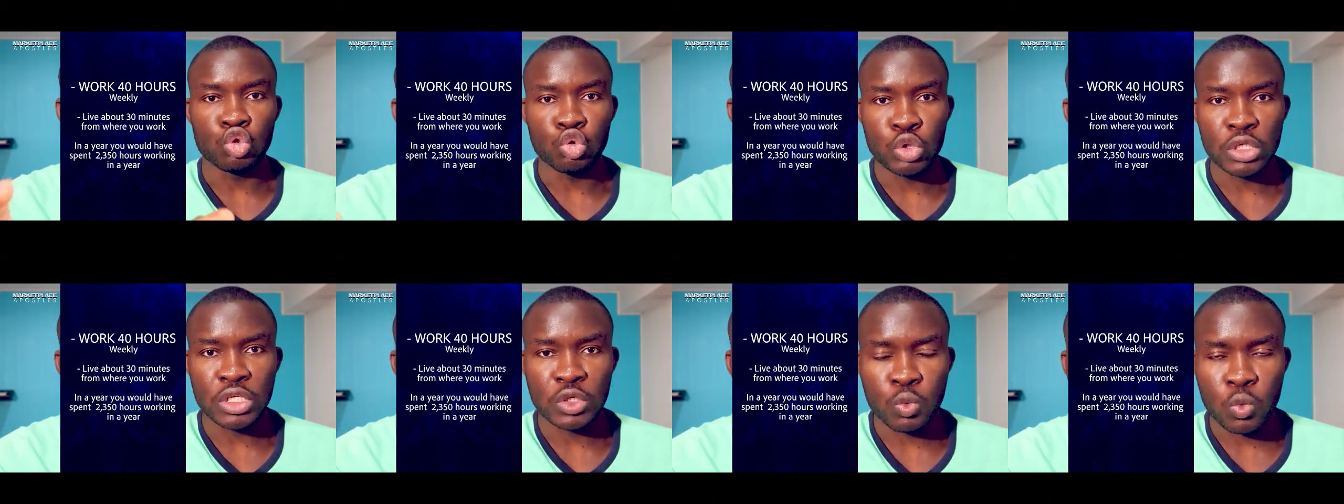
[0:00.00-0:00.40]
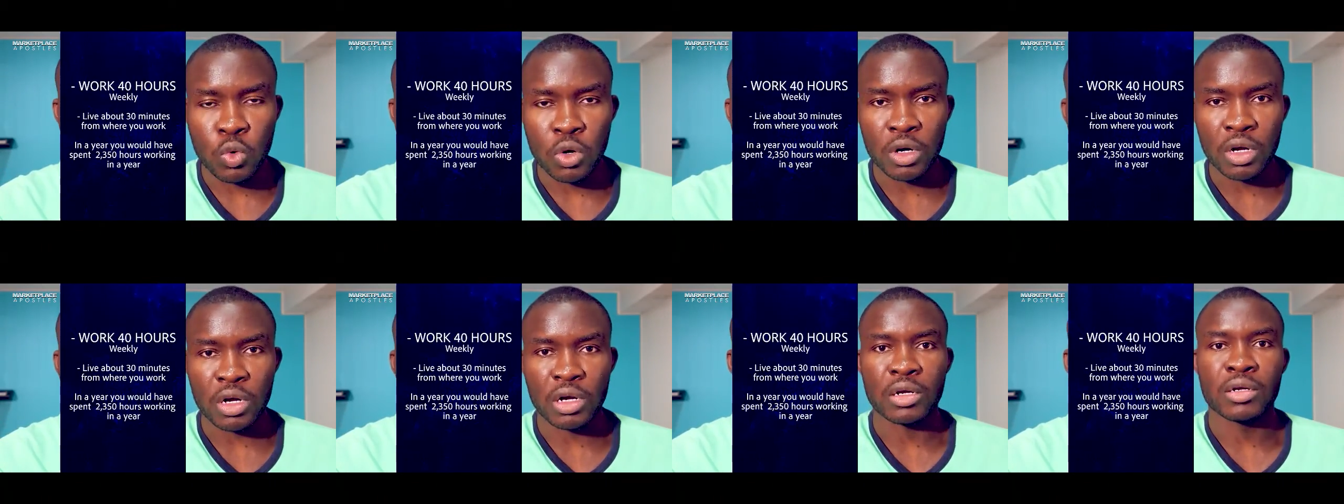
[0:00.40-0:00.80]
doing
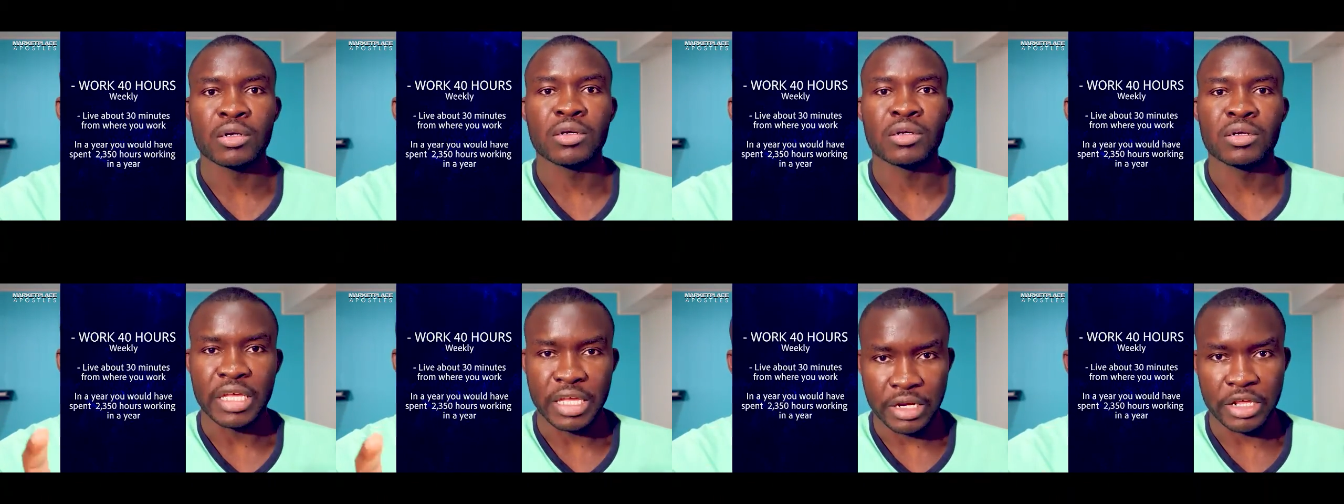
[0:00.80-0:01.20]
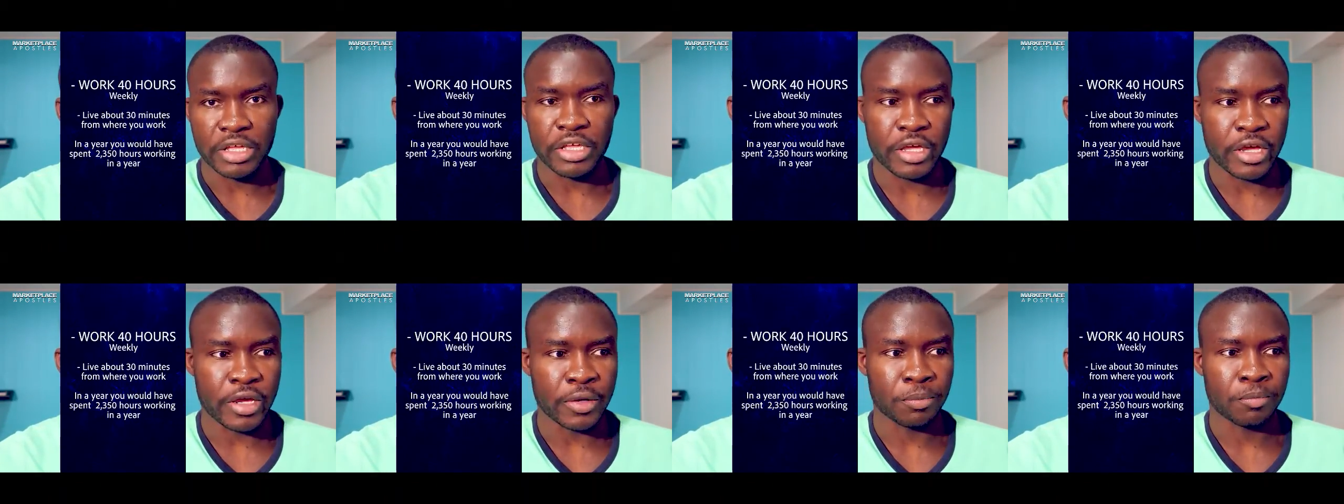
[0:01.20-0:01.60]
work in a
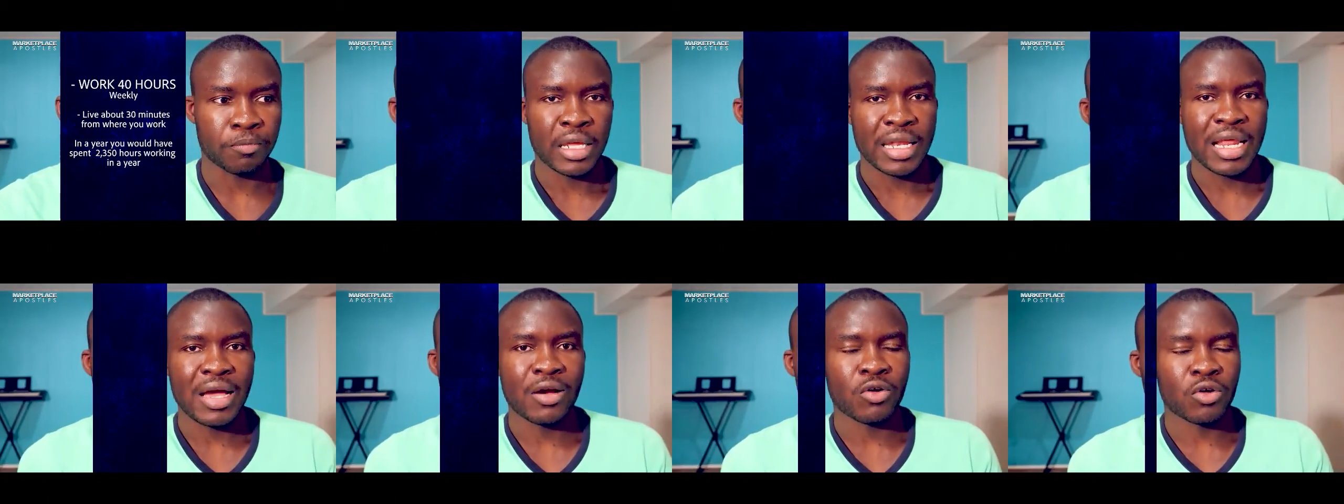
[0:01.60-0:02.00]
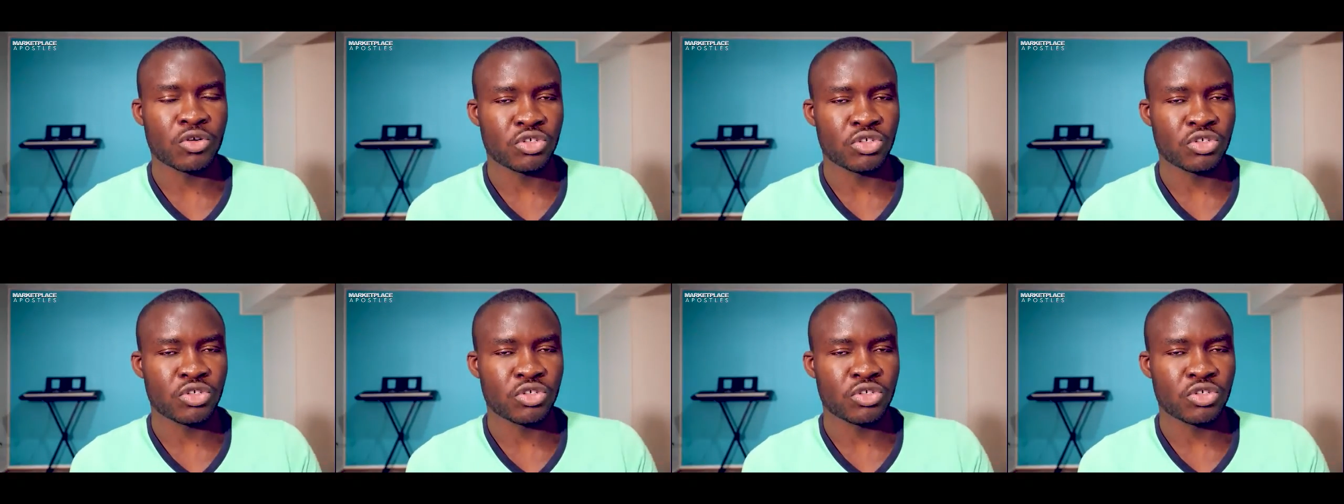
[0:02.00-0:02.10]
year. Now,